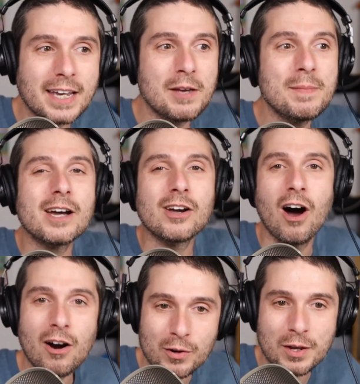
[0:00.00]
Give me a
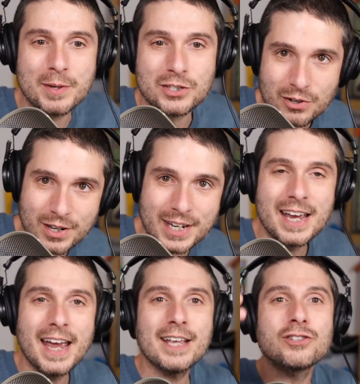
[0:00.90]
car. Don't give me a screen.
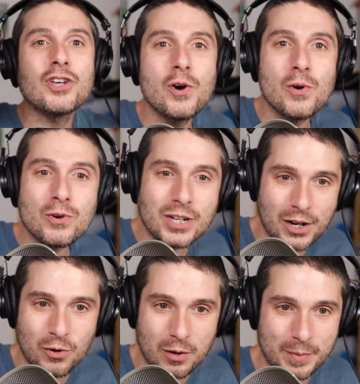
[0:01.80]
It's too
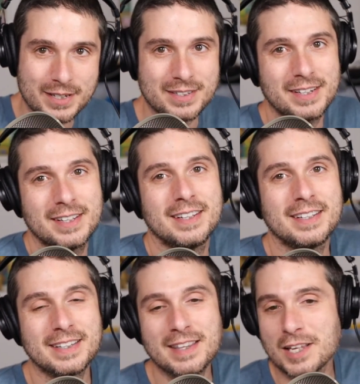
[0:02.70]
ginormous.
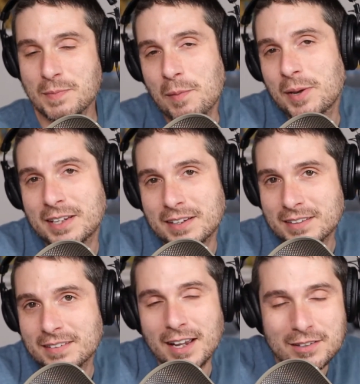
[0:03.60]
That's my opinion.
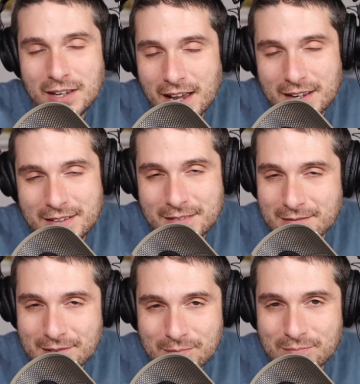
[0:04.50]
Like,
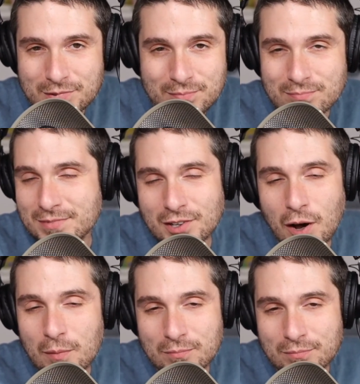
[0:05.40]

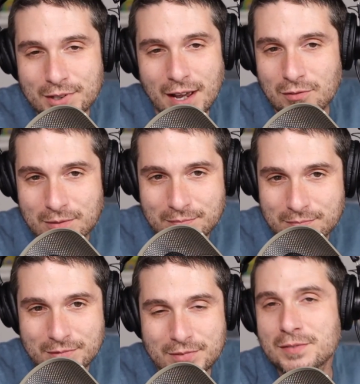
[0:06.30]
call whatever.
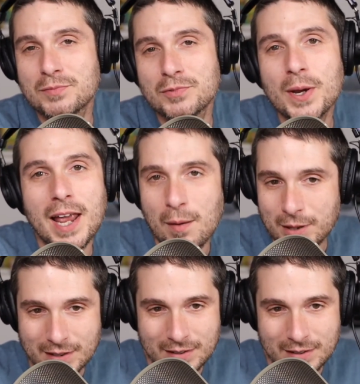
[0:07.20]
Tweet at me.